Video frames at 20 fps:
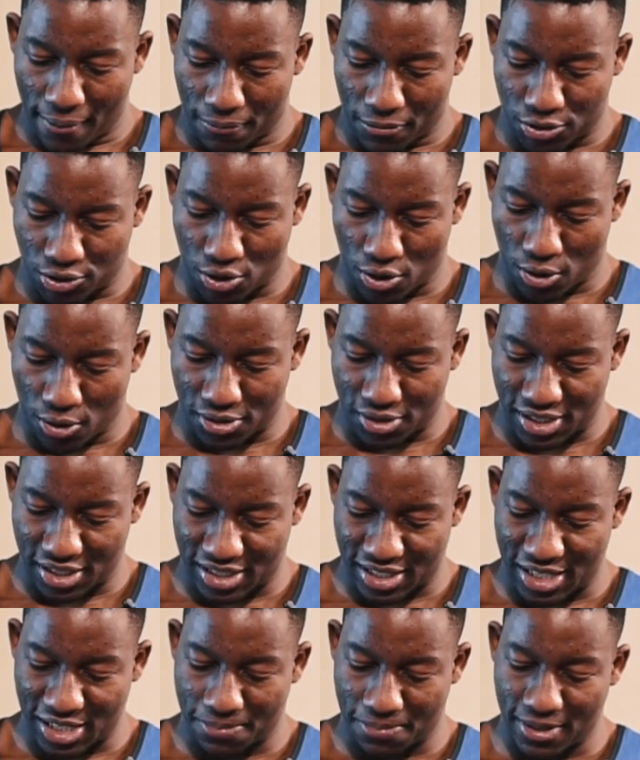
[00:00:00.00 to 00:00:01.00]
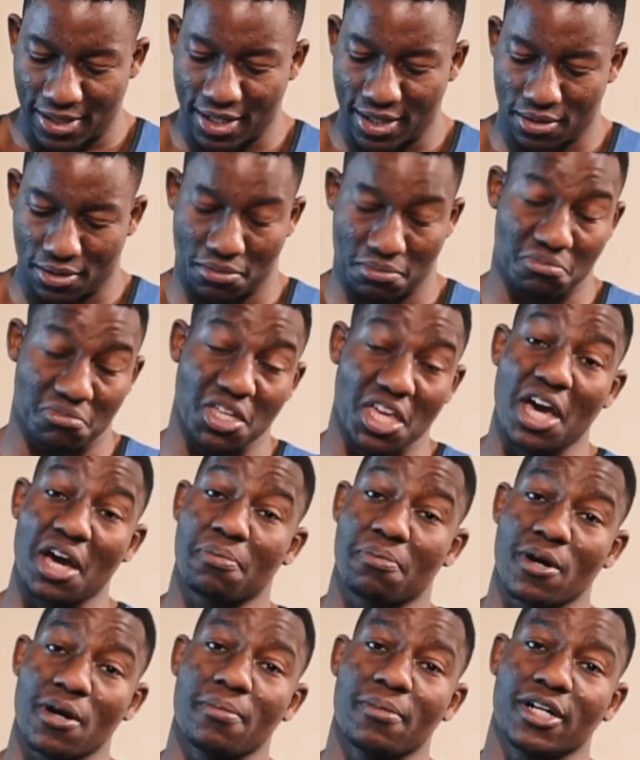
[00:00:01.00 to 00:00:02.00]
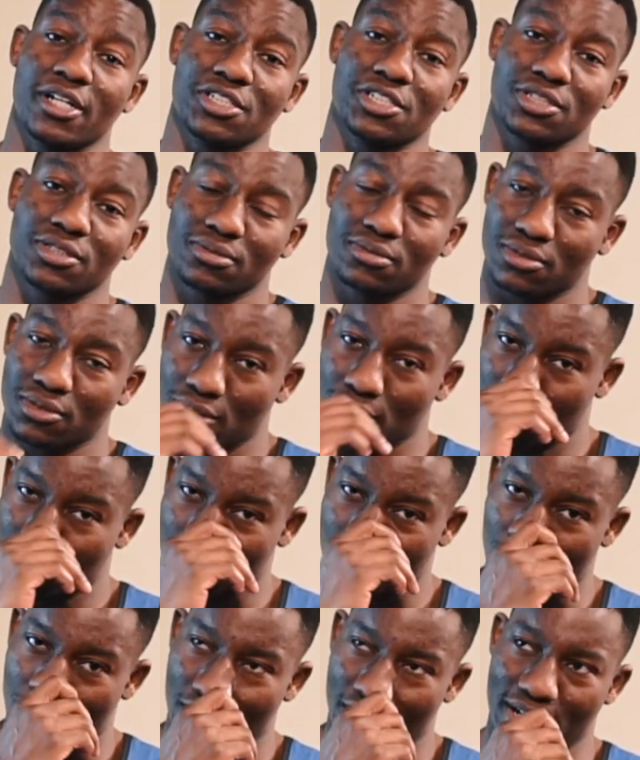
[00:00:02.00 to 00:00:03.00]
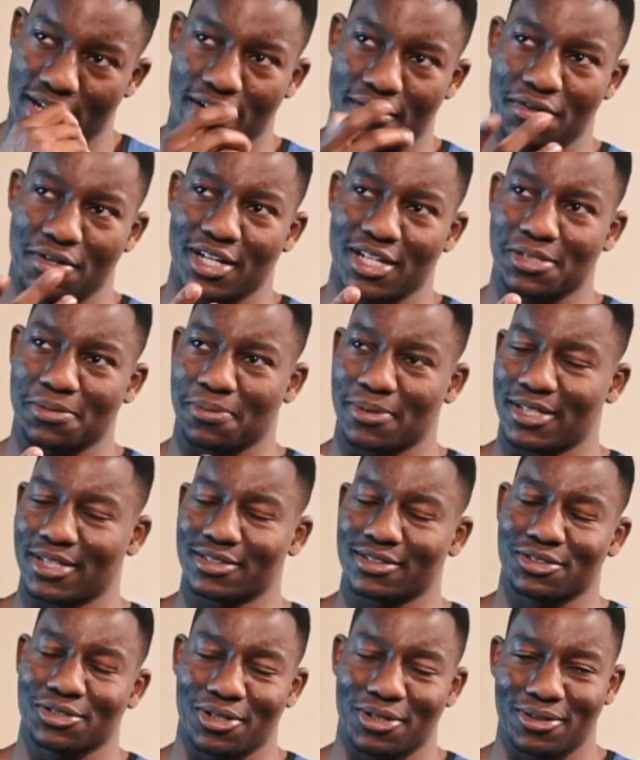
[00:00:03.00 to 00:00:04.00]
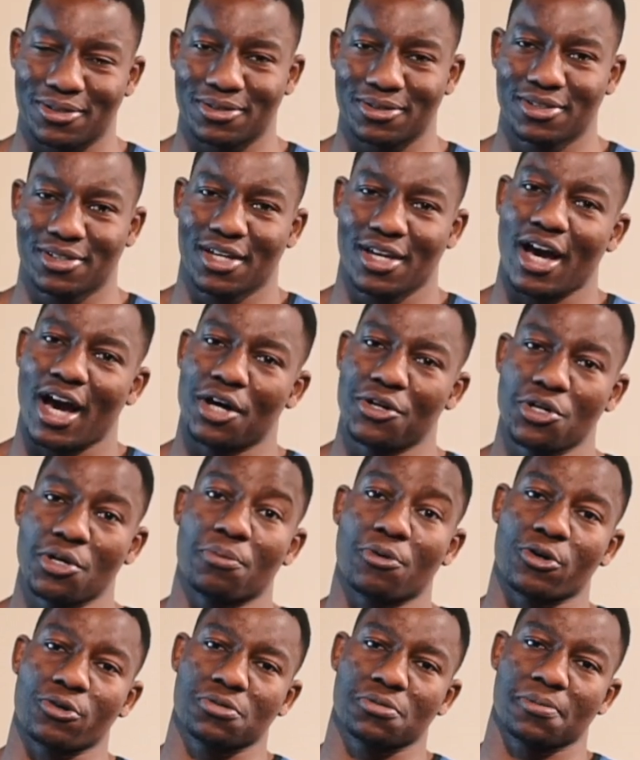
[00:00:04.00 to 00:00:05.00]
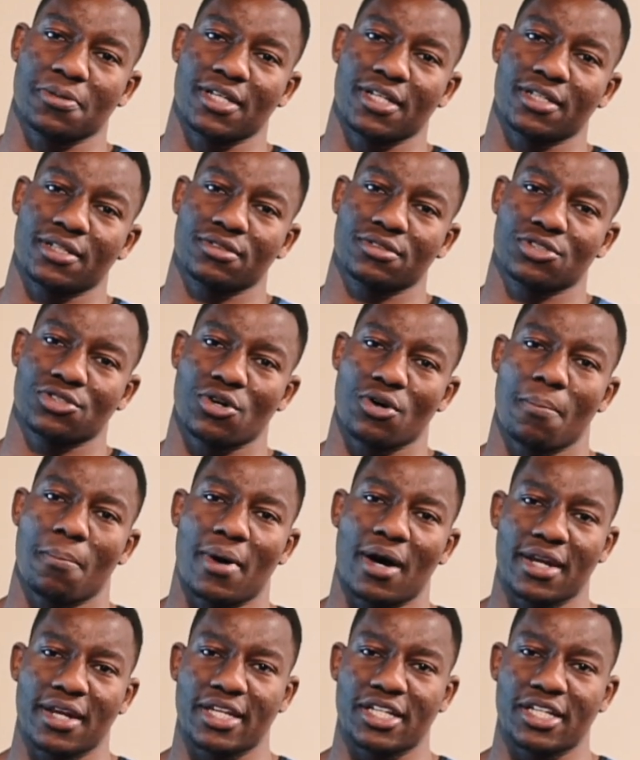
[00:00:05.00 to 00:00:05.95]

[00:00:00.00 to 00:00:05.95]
so 6-day split. Yeah, pretty much. So an everyday split. So I do a bro split. So Monday